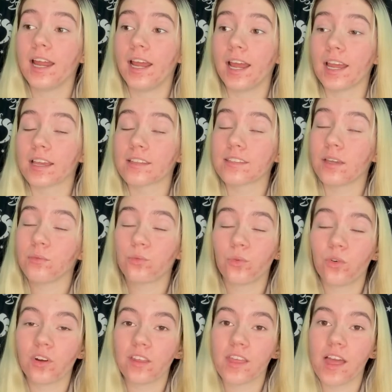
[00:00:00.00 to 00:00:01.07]
except
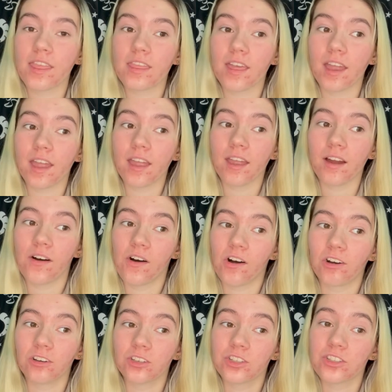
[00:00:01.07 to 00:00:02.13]
for that they
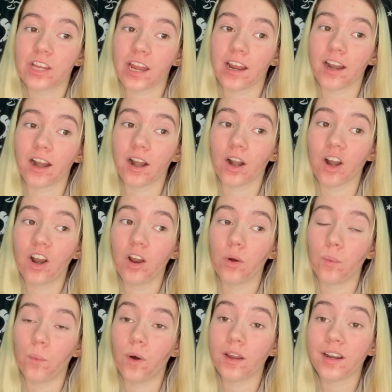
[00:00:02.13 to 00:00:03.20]
all share
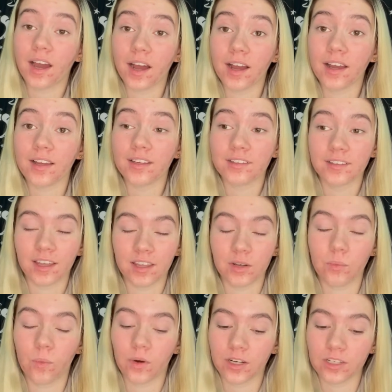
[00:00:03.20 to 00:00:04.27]
one eye
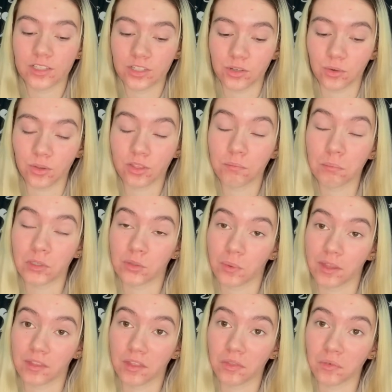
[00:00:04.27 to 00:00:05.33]
and one tooth
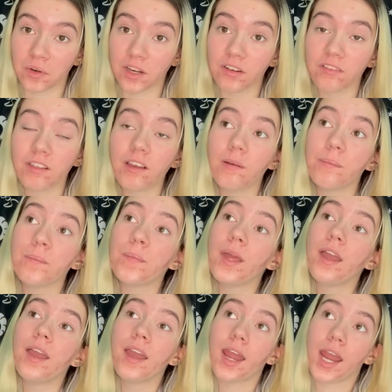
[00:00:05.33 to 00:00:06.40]
between the 3 of them,
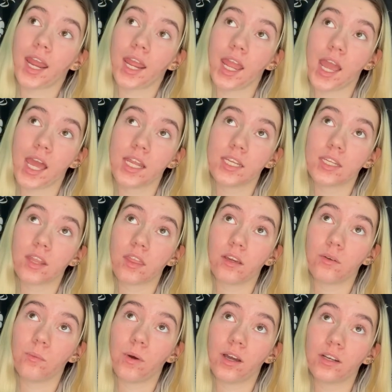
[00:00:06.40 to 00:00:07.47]
and the
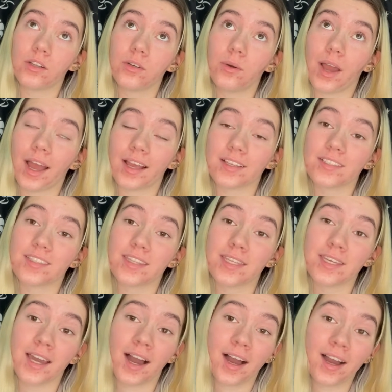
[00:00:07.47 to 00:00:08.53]
one who has
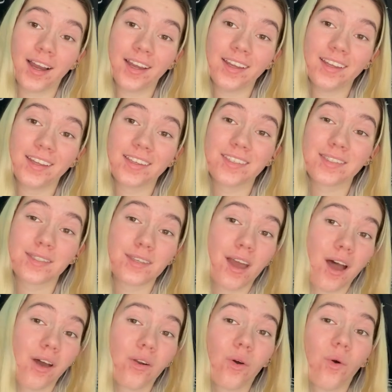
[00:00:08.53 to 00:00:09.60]
the eye is
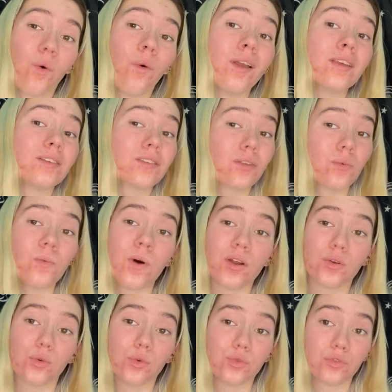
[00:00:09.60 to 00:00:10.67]
not always the one
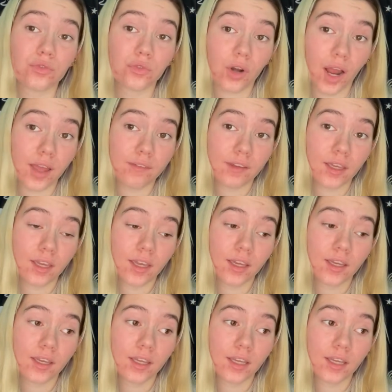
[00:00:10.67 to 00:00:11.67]
who's driving.